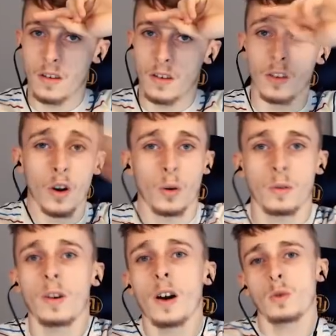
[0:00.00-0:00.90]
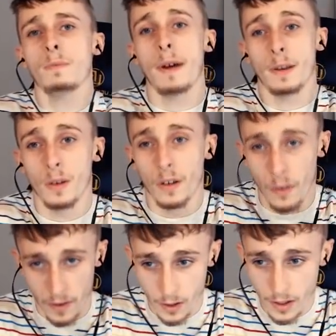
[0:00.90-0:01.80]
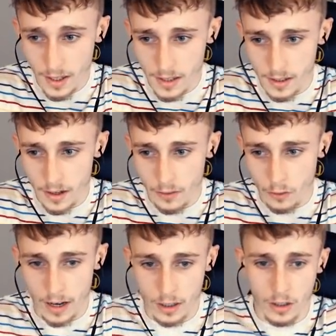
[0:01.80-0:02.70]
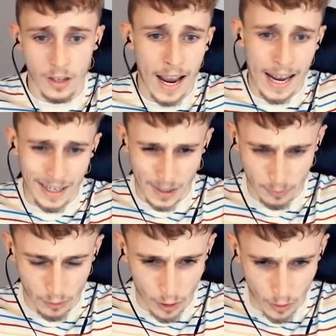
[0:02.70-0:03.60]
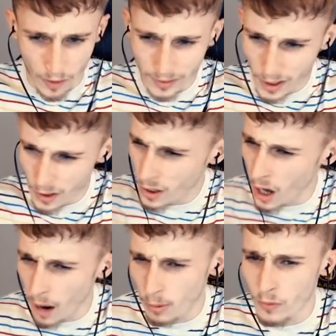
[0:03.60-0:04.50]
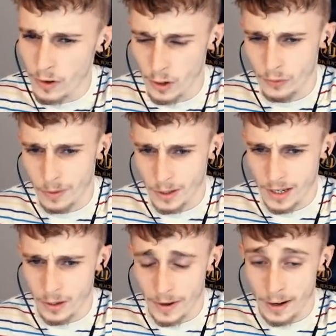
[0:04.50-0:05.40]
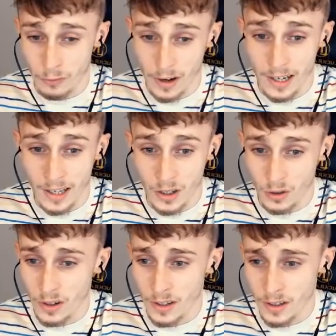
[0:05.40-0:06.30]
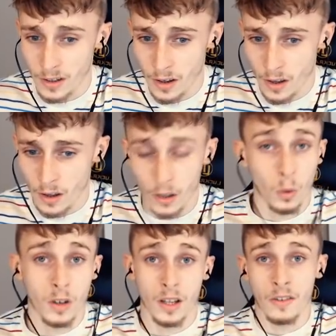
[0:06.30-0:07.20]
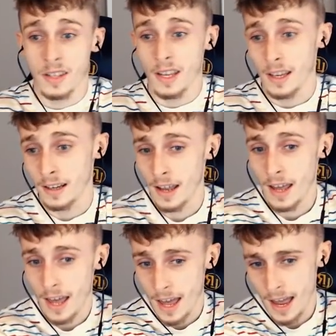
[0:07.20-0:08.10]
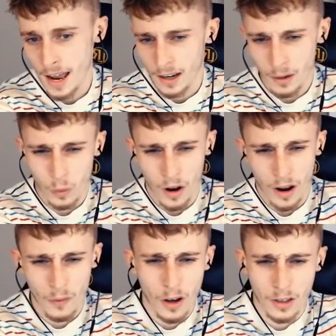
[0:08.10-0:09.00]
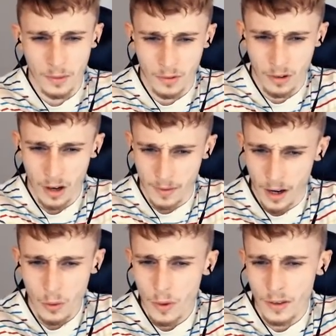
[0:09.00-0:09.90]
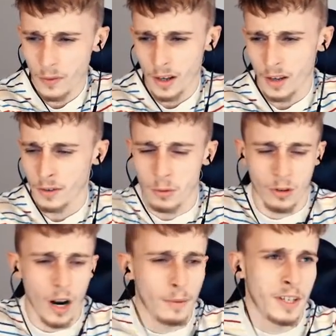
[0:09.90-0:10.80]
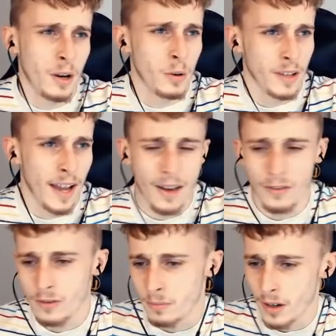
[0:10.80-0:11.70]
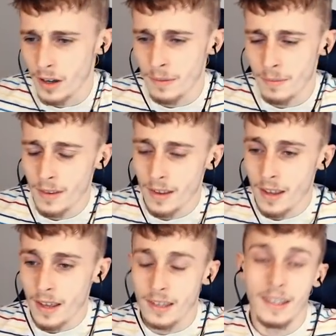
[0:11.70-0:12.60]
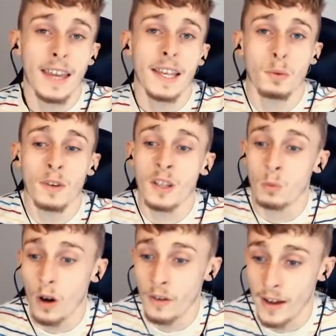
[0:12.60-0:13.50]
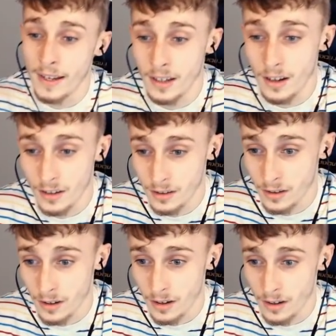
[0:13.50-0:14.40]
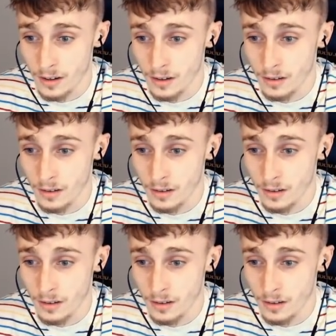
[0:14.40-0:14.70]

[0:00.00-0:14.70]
Yo, guys, welcome back to another video. This is another reaction to Atlas Pro. I've done a couple videos from the channel and I really enjoyed the ones that I've seen. I thought I subscribed. I always feel like I've subscribed to channels that I haven't, but yeah, this one is What If Antarctica